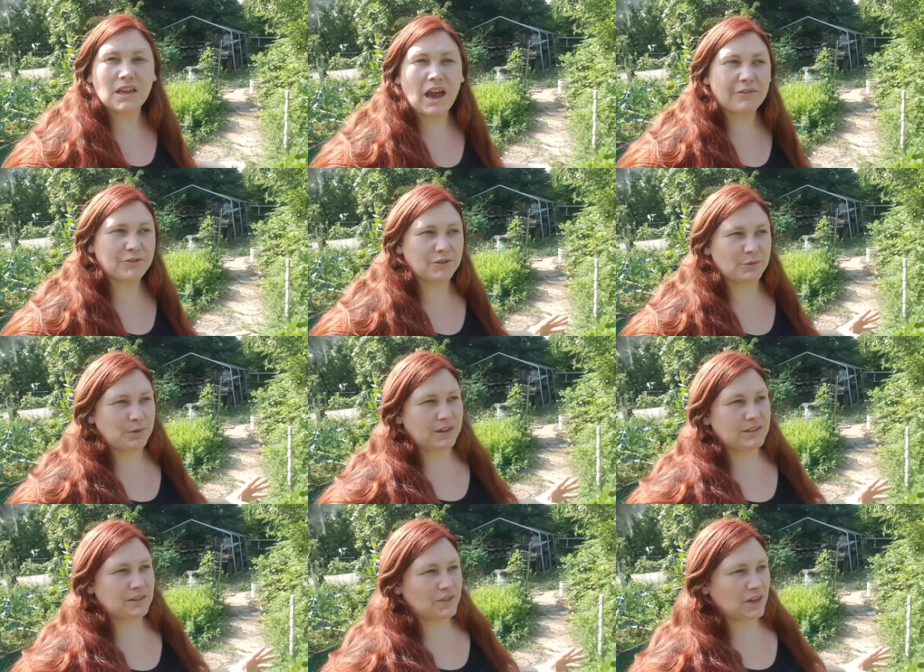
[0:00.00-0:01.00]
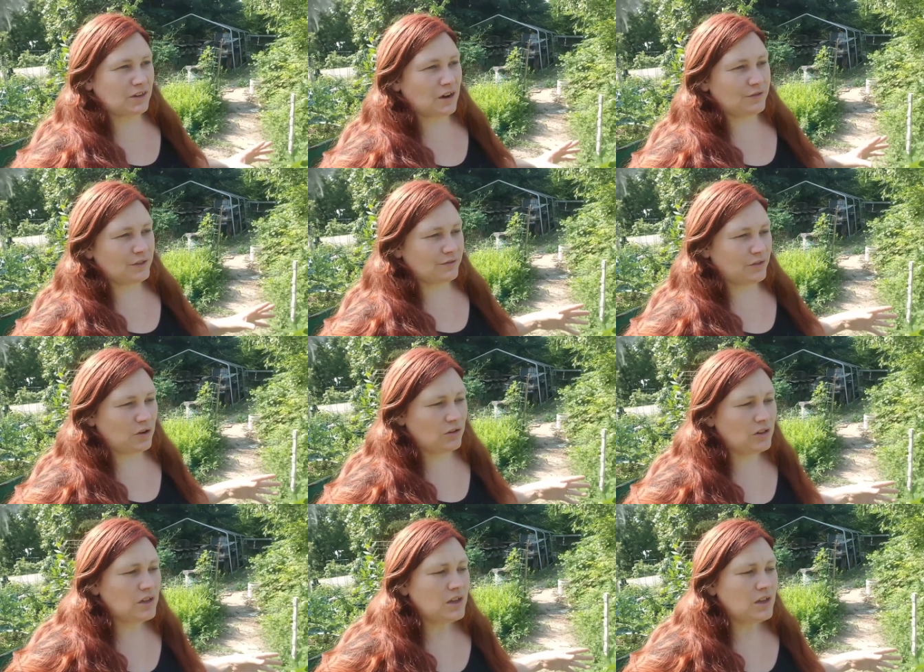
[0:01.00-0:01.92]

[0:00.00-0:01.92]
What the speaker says: after the plants have died off in the fall,